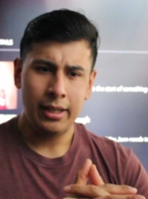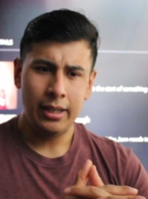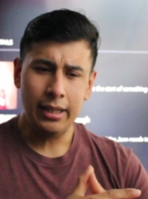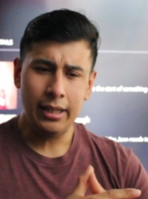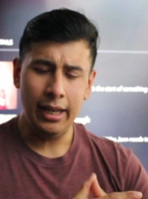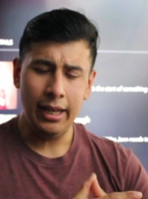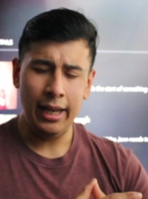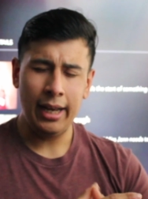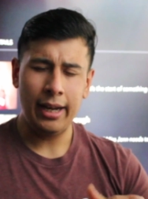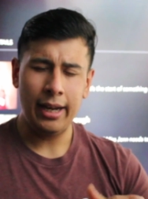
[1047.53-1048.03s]

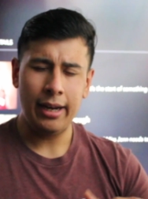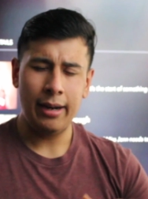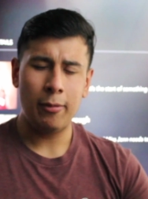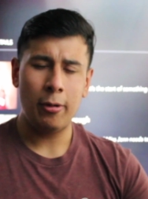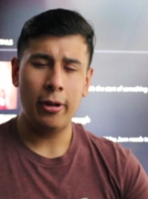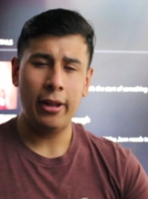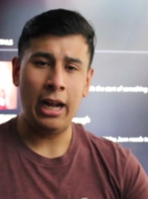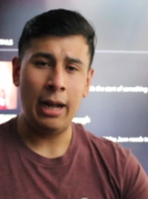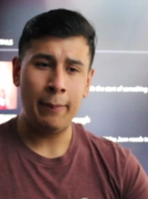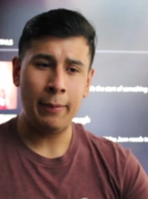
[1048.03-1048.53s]
and I'm
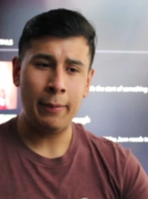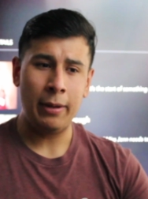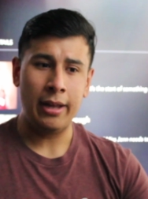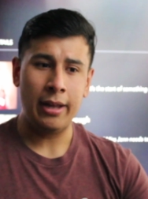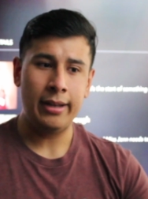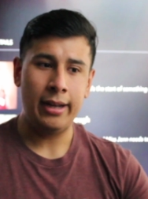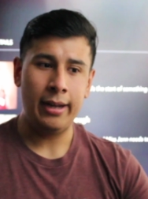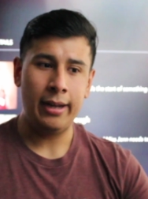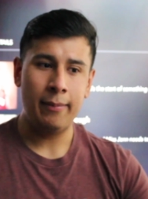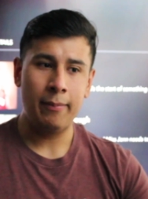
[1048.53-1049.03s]
really happy on
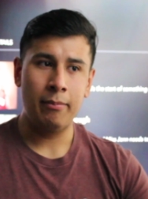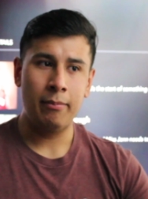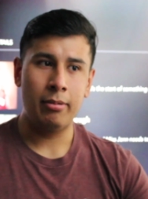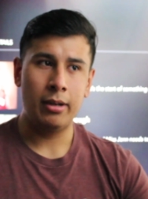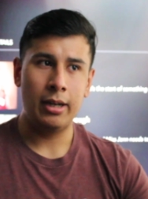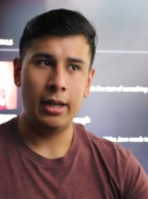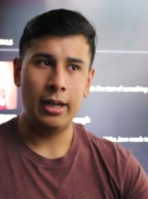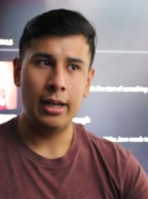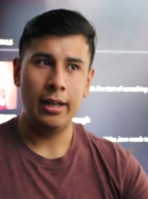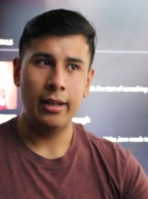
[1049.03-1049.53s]
that.
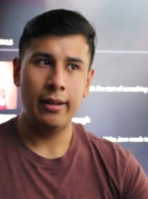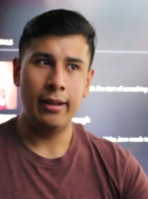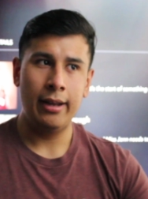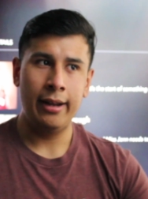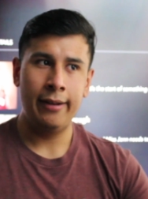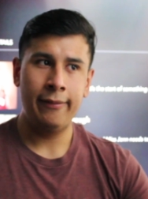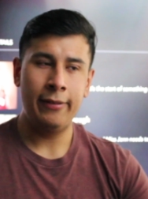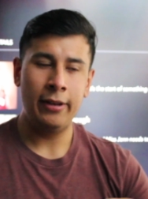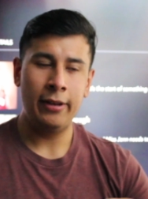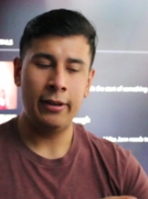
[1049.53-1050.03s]
But, and I
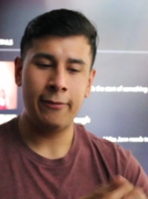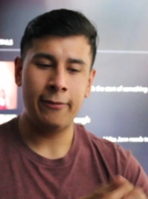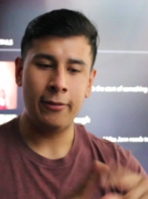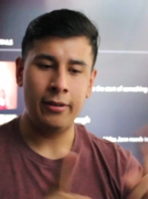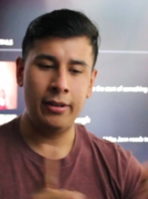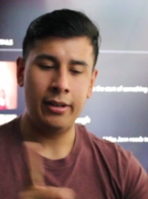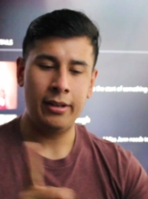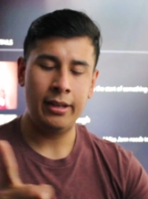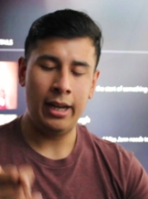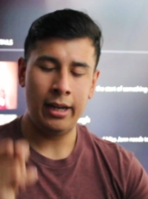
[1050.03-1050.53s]
think for
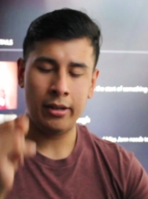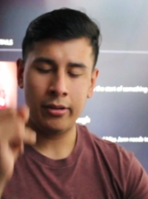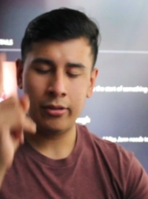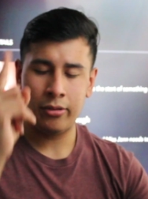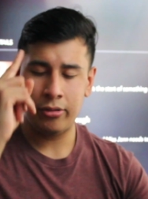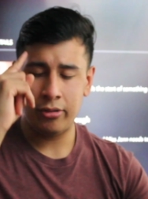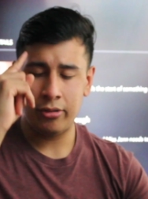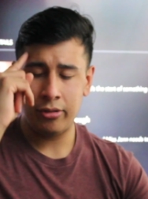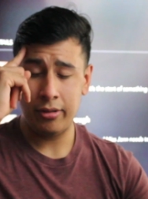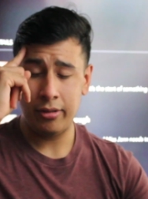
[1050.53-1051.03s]

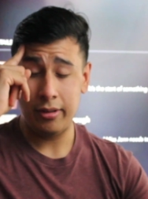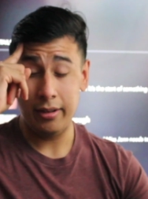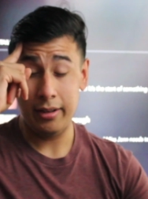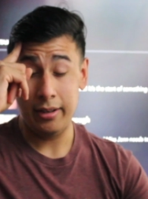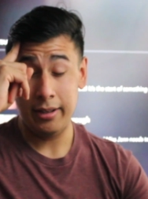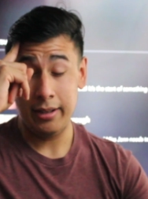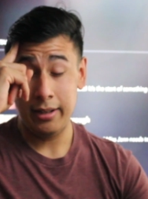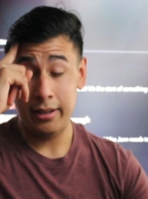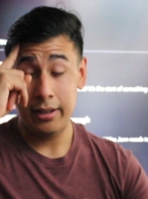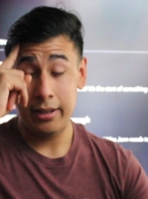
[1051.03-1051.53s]
next,
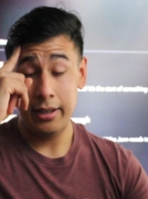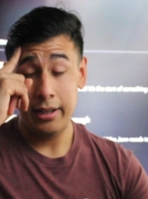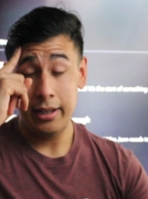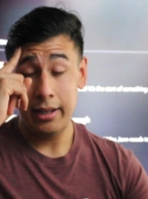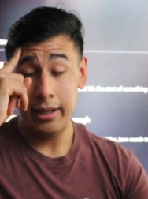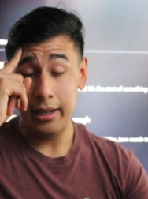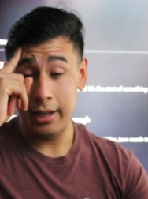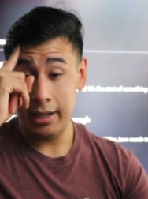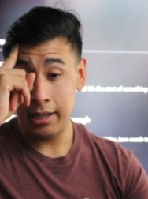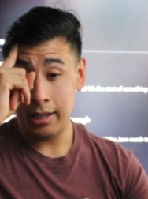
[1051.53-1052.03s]

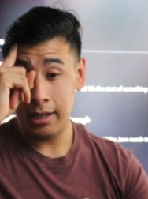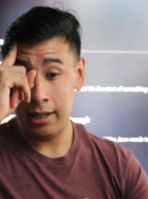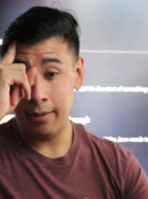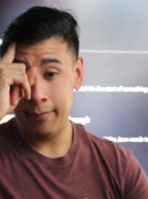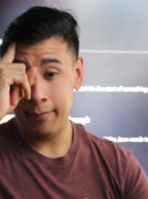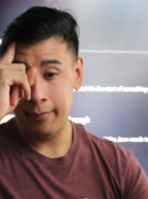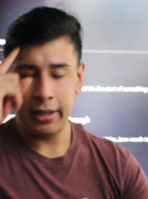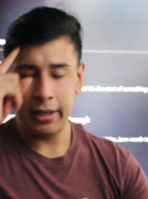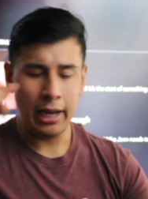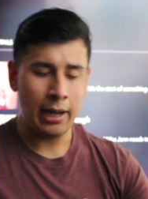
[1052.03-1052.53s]
um,
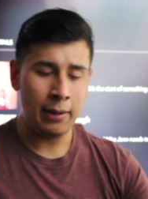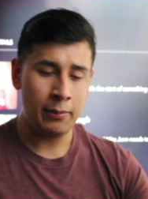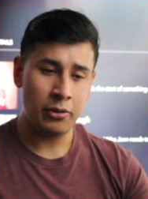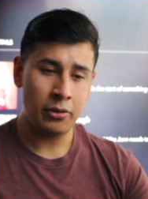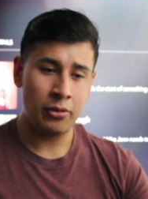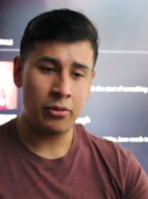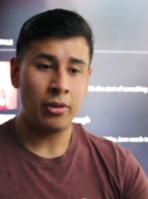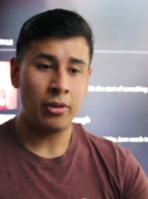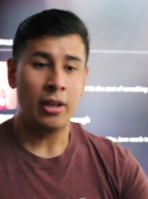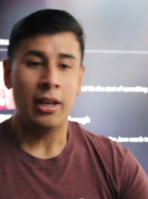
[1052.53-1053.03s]
but yeah, I'm
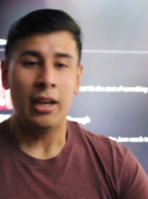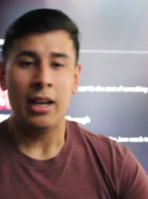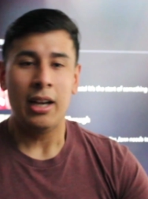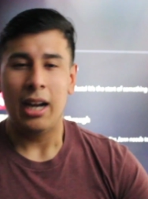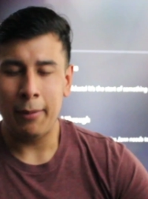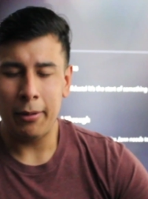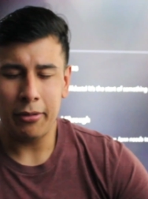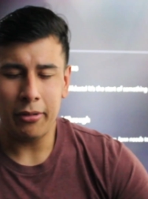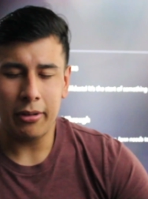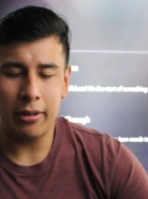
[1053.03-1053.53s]
just, I'm
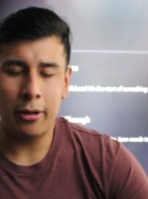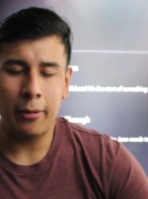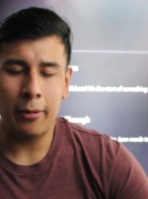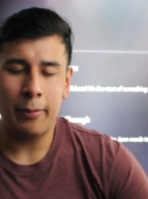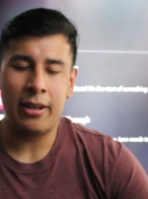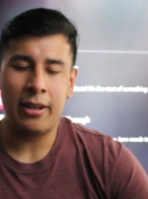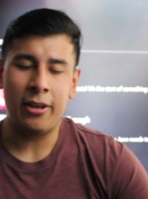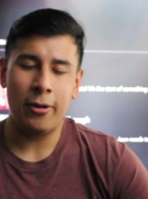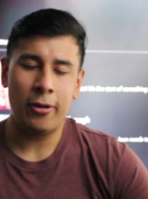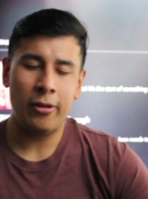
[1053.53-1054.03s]
also a little bit
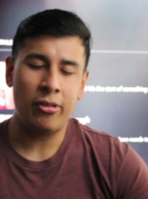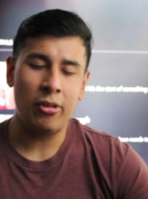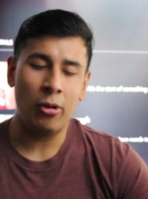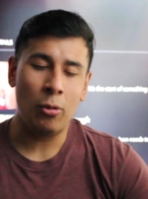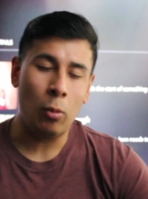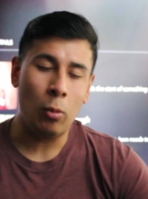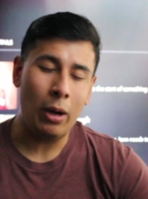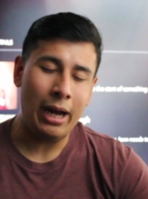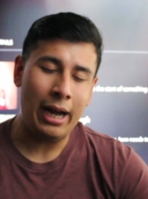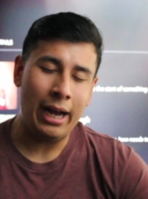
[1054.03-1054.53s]
curious to
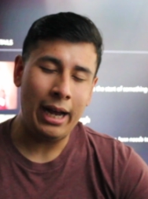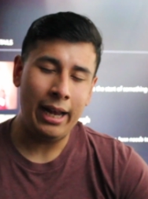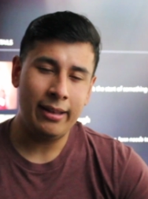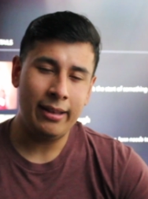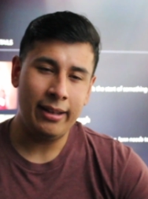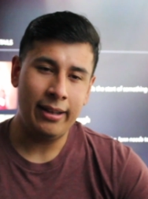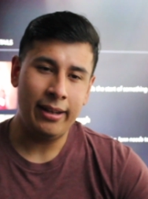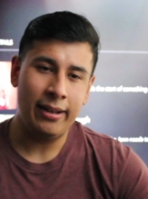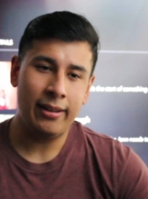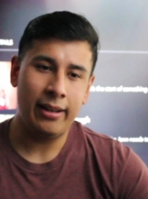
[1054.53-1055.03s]
why they
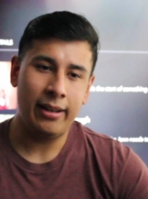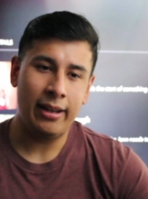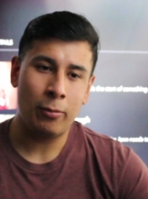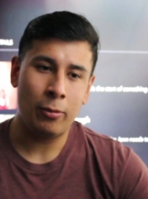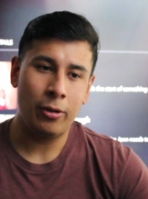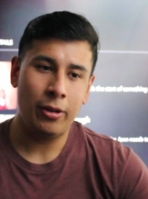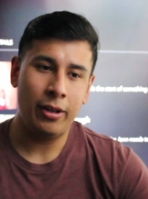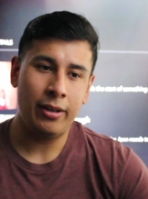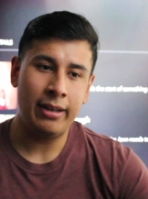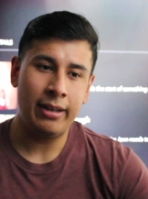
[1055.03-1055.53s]
didn't, like,
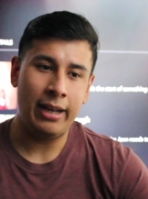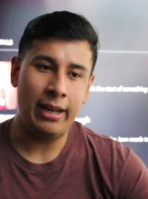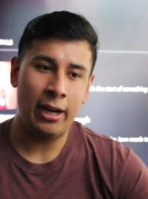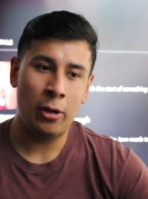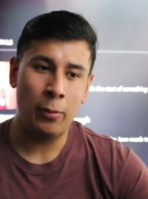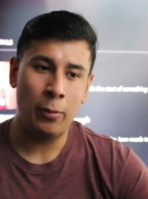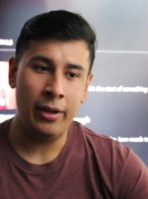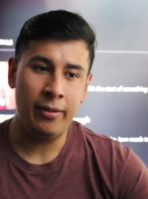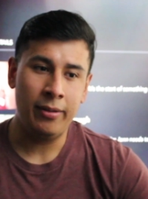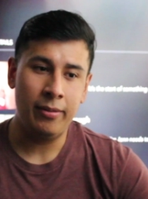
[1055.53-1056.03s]
really tackle
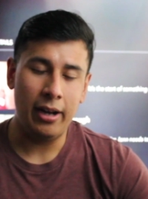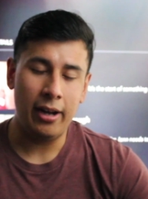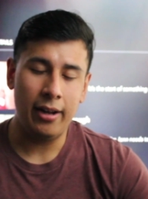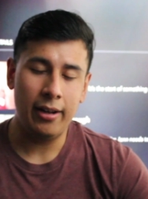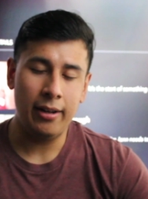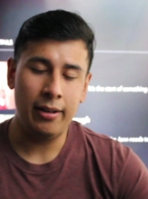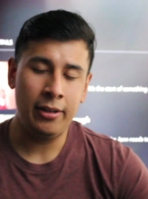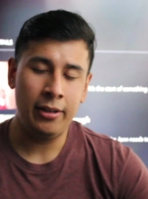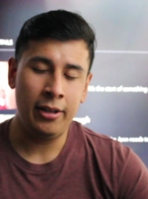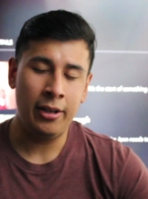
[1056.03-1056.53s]
what,
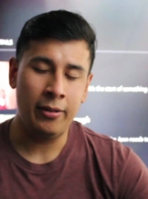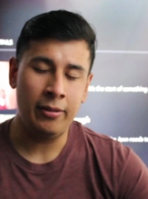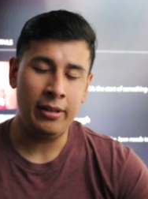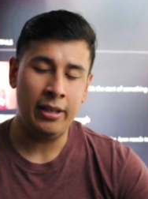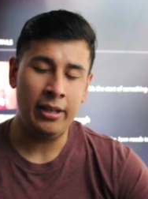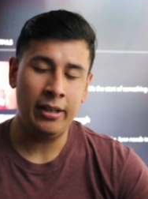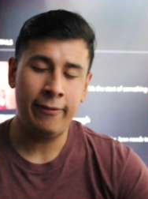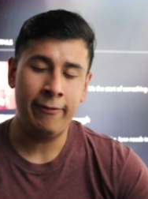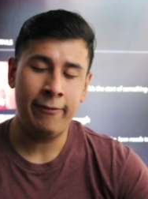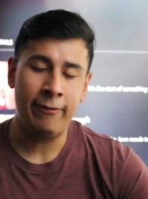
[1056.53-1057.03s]
you know,
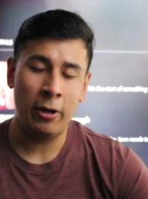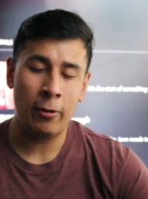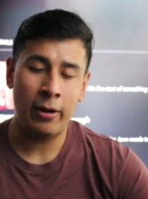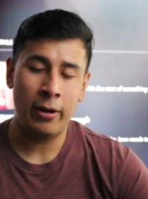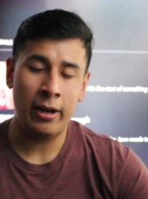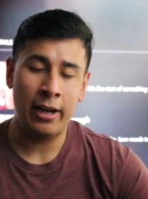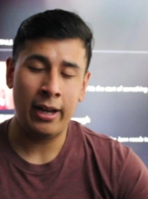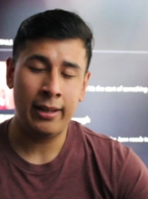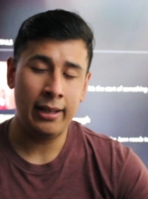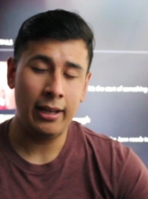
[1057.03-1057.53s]
Nini figuring
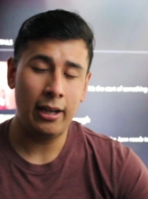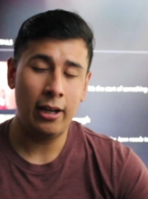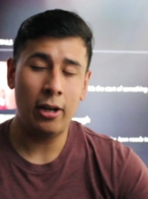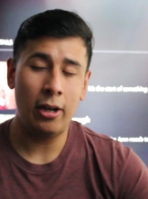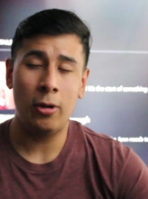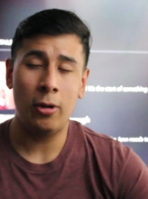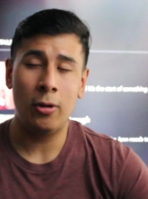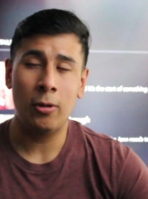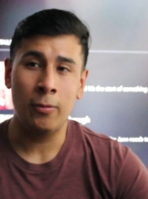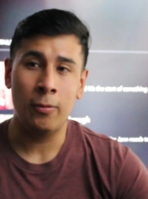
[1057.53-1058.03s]
out that,
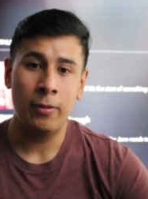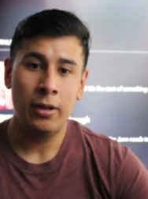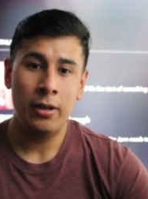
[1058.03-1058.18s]
oh,